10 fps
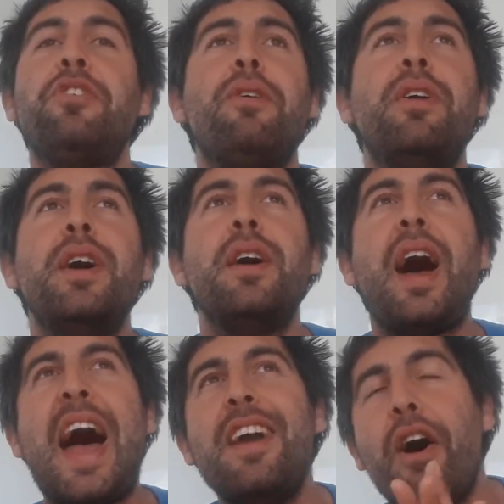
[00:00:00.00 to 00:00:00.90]
So
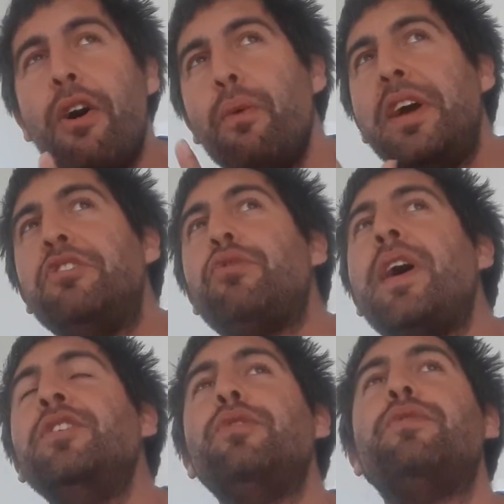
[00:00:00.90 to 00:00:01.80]
I always
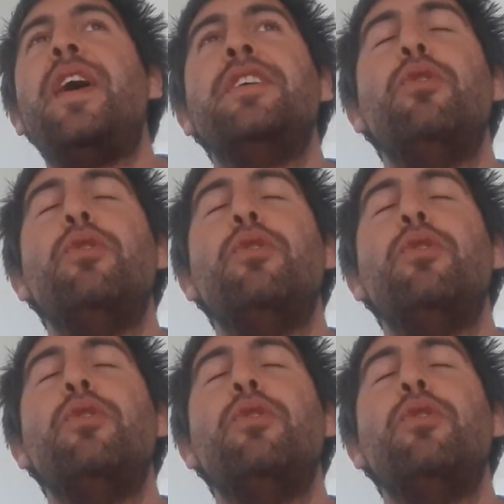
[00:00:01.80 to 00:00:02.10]
trying to find